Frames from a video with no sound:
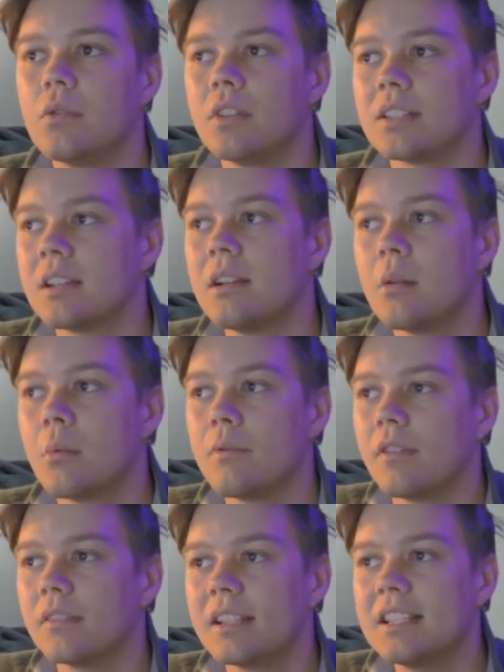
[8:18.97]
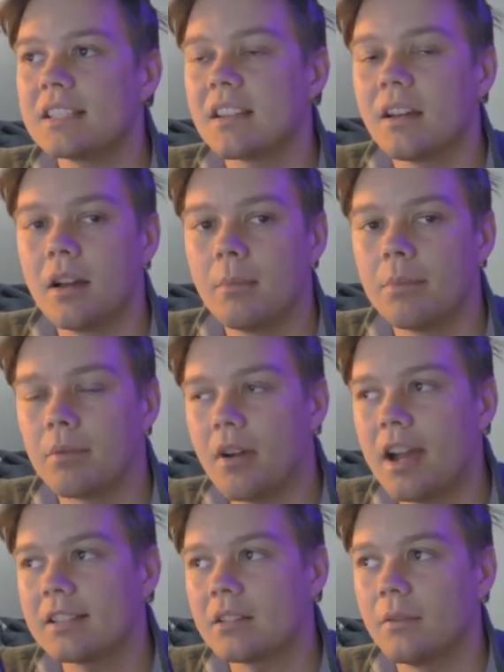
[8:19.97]
orders with at least a
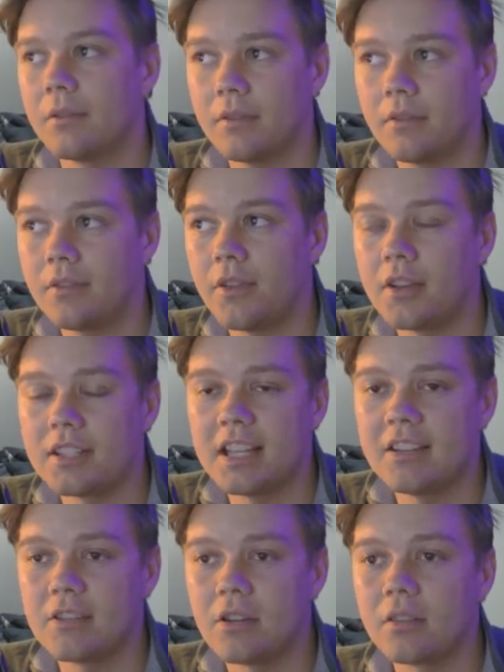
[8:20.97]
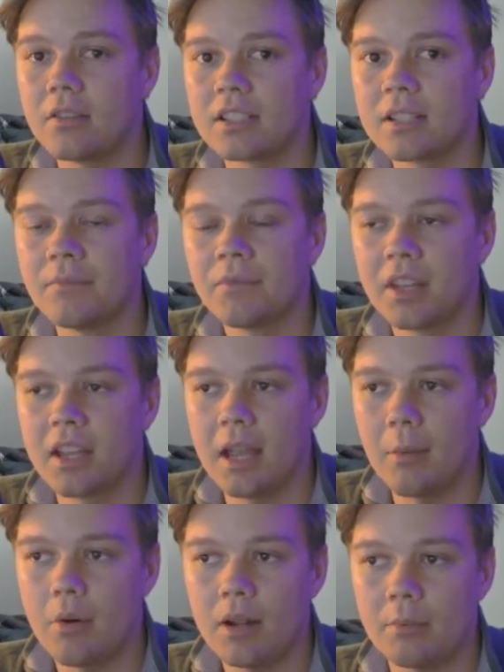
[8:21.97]
price of $13.
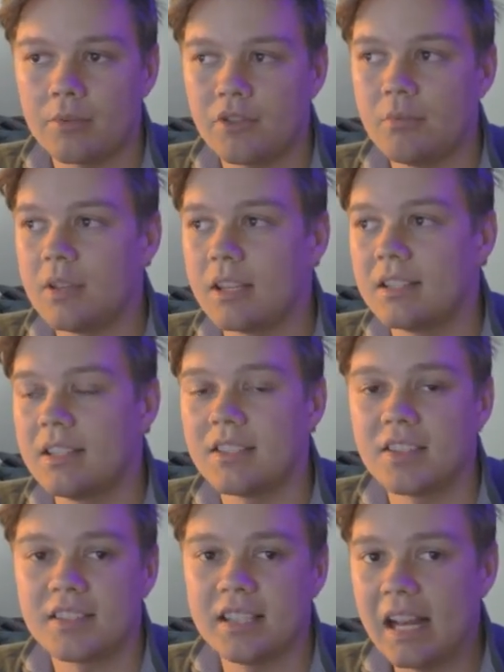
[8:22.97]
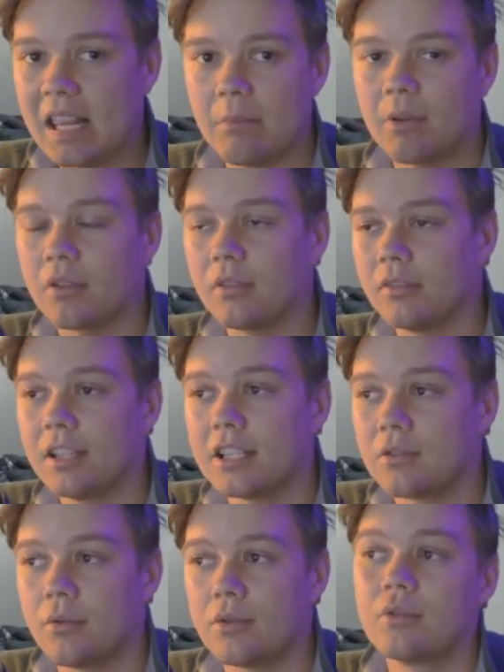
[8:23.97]
And what I'm assuming is he's just sending them a
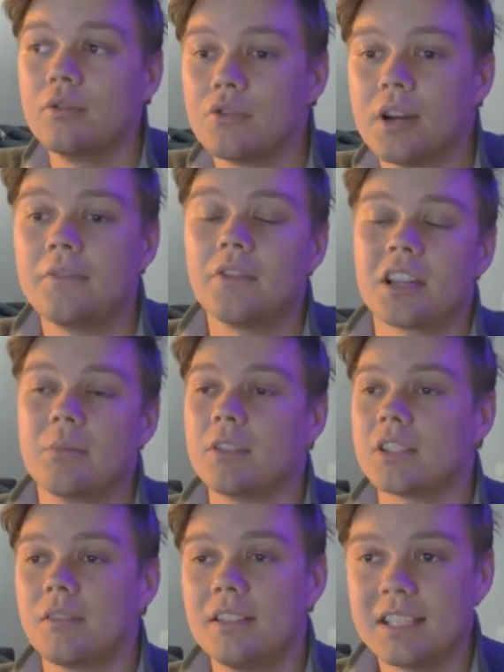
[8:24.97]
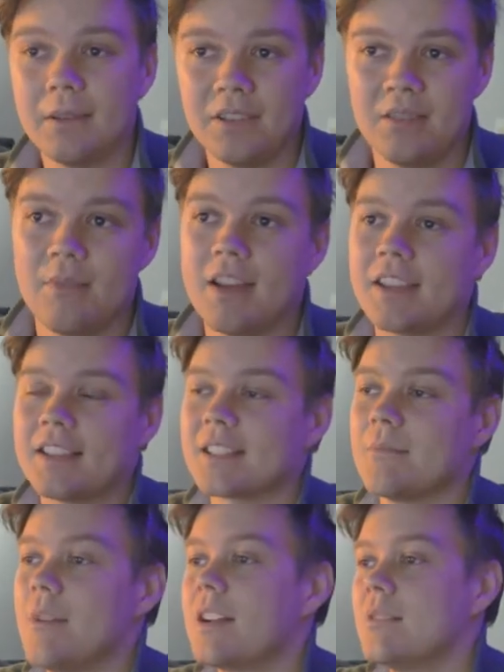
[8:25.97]
link to a Google Drive document. So he's definitely making
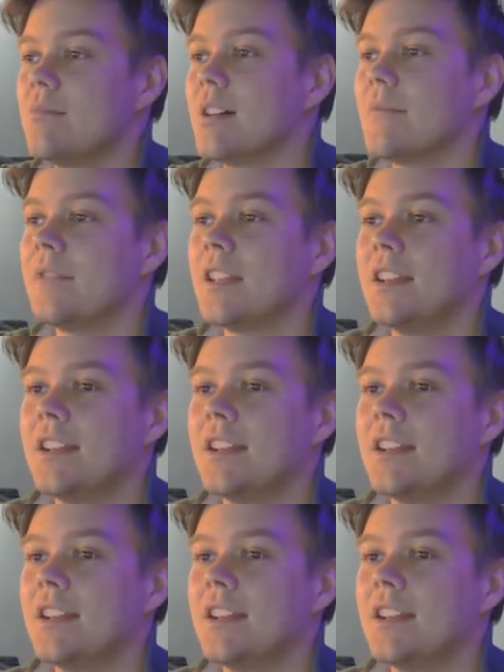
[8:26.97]
some money, but